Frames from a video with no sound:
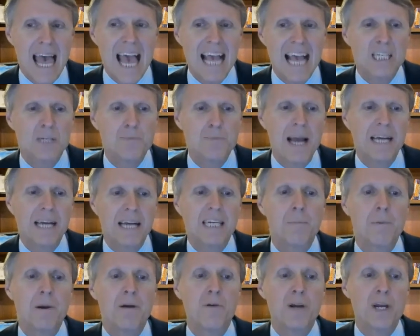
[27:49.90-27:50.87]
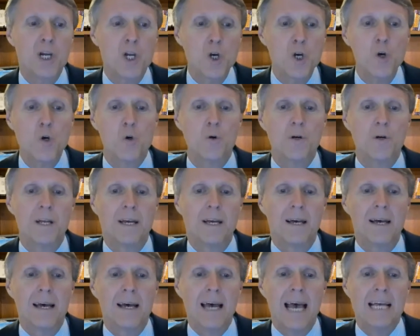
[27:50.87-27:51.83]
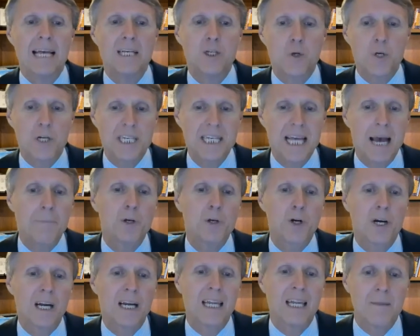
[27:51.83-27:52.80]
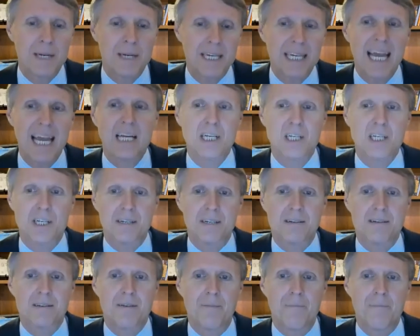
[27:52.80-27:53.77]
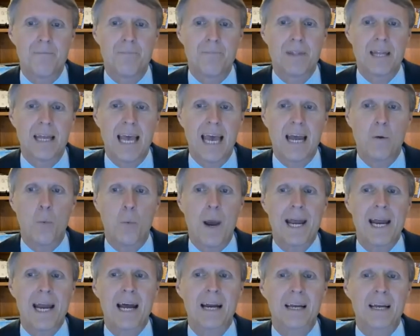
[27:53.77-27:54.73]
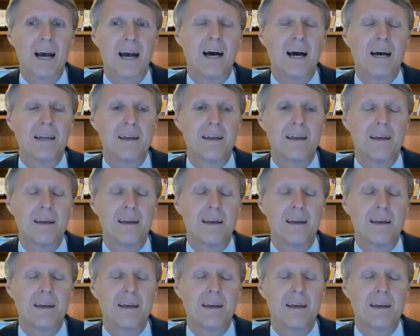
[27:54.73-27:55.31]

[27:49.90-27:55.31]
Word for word: expect to be renewed as you accept your limitations and wait on God.